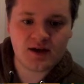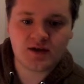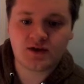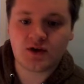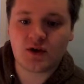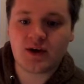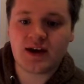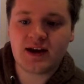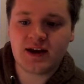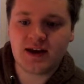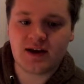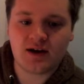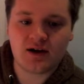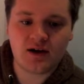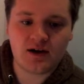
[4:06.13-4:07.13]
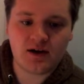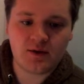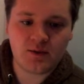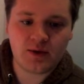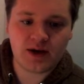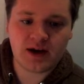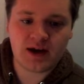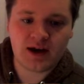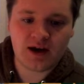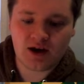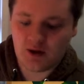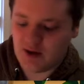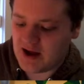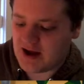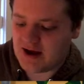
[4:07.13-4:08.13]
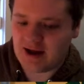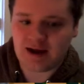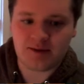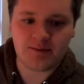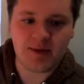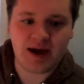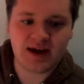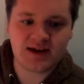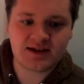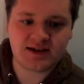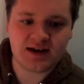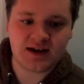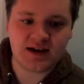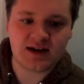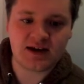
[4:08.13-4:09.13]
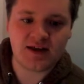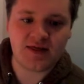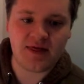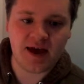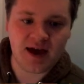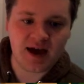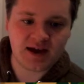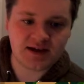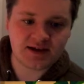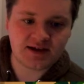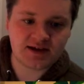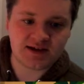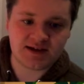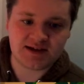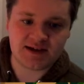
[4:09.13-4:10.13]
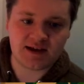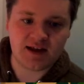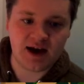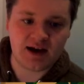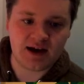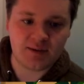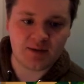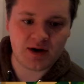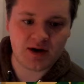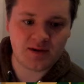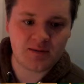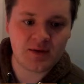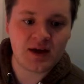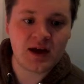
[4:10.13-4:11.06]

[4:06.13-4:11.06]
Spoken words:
So in here, we can go ahead and paste in that CCLI number.